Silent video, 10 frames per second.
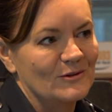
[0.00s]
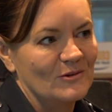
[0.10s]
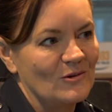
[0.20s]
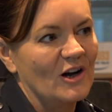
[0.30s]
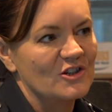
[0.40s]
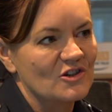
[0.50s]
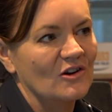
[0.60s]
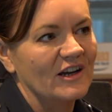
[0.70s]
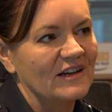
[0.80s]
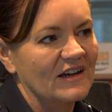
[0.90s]
quite
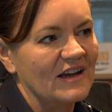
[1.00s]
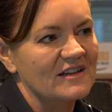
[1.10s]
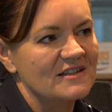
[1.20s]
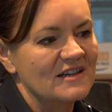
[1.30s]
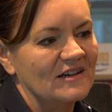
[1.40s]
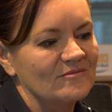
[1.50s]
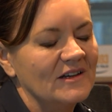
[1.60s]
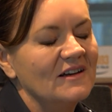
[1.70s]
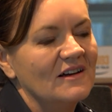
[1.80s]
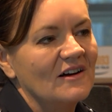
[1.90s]
shocking. And
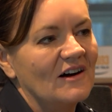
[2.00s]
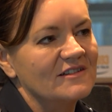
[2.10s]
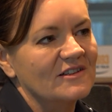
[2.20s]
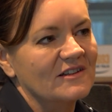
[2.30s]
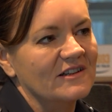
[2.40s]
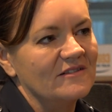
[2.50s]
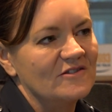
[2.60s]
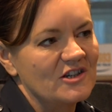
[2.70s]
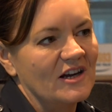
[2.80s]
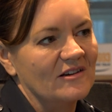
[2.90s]
I certainly
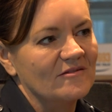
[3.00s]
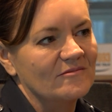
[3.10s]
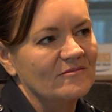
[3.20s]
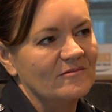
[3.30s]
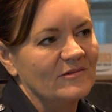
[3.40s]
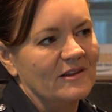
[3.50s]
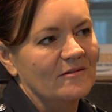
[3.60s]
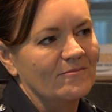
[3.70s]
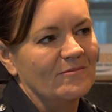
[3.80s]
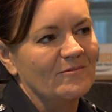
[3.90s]
shared it with
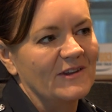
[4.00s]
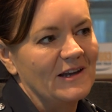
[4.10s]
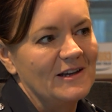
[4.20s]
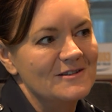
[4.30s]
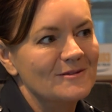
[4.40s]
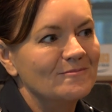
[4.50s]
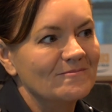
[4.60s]
the kids.